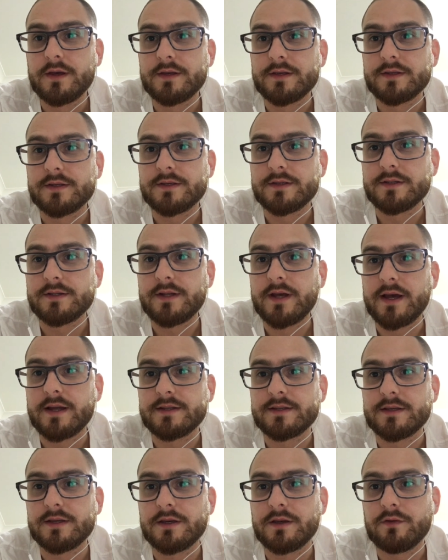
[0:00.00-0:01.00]
stats
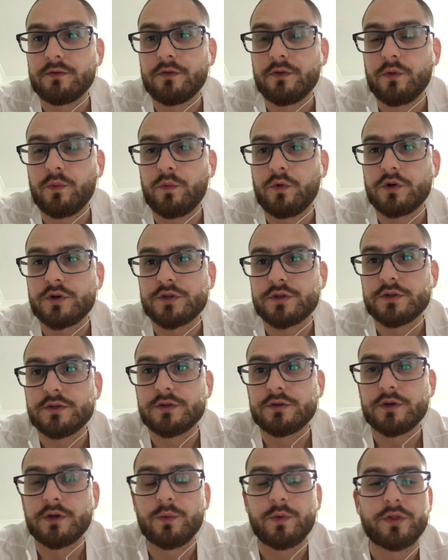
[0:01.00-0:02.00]
here on the watch to
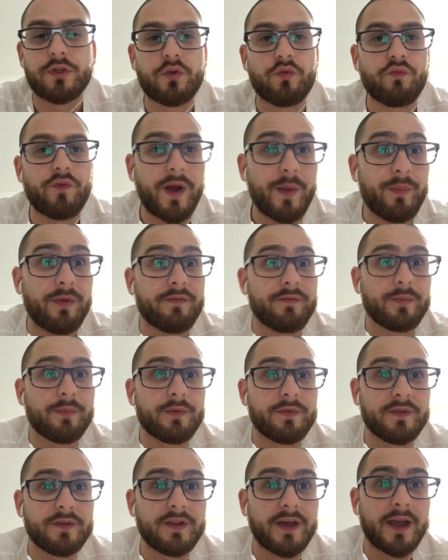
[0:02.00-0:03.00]
tell you what the wrap up of
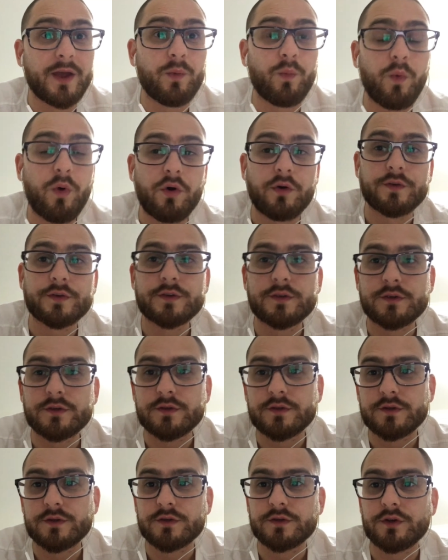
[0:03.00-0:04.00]
the day was,
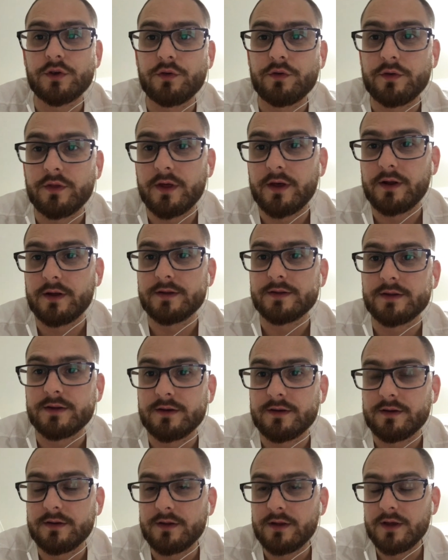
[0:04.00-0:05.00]
just to show you that I
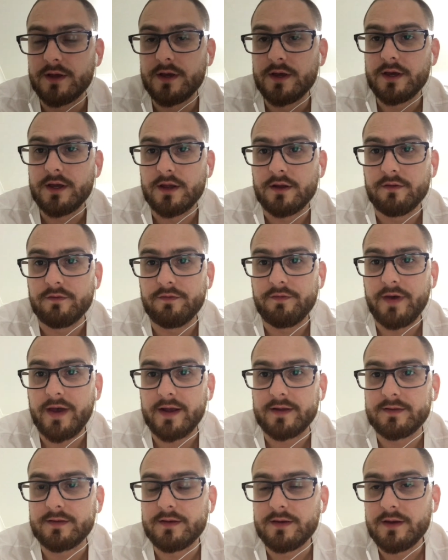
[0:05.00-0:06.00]
didn't in
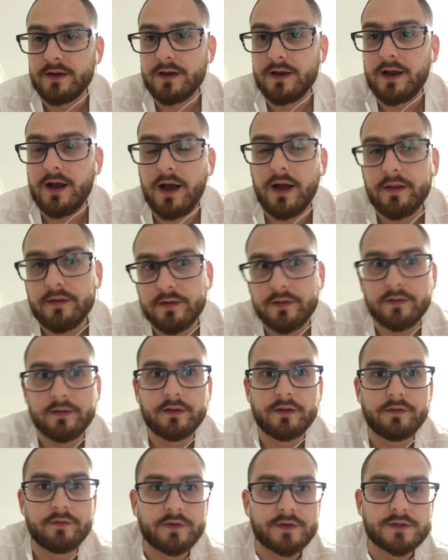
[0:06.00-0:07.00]
fact under
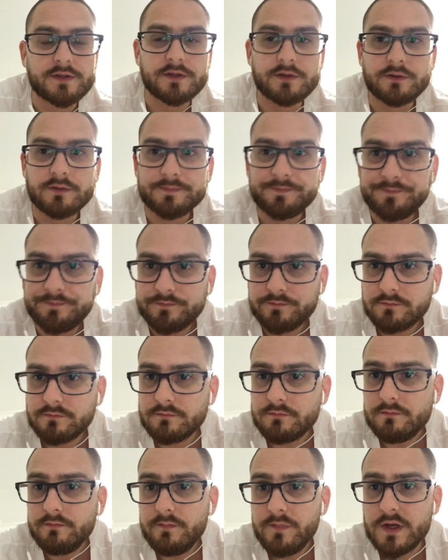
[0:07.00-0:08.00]
deliver still.
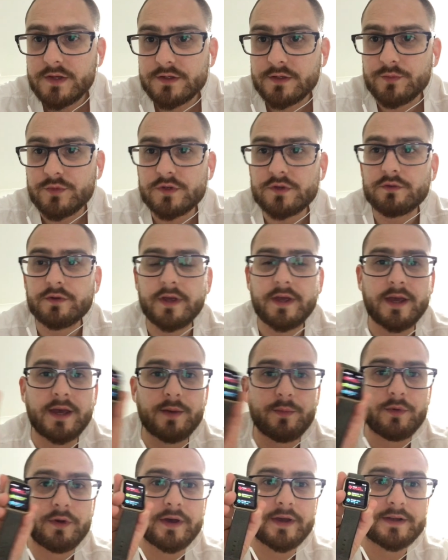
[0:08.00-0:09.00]
So I'm just looking at
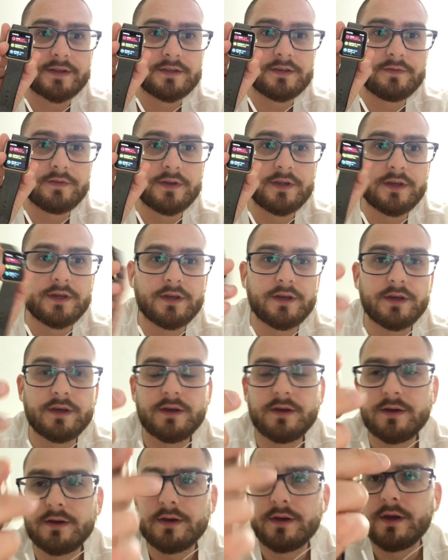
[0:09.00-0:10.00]
my activity here,
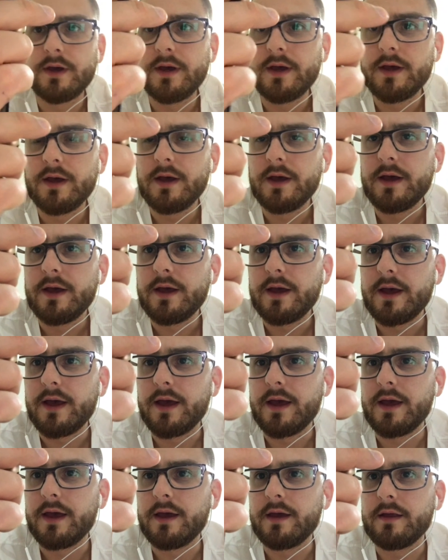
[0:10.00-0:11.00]

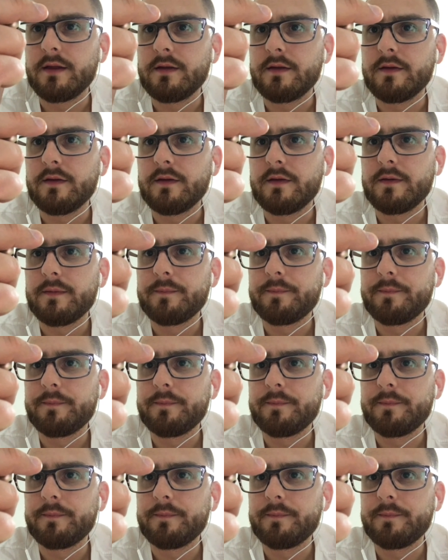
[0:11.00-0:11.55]
and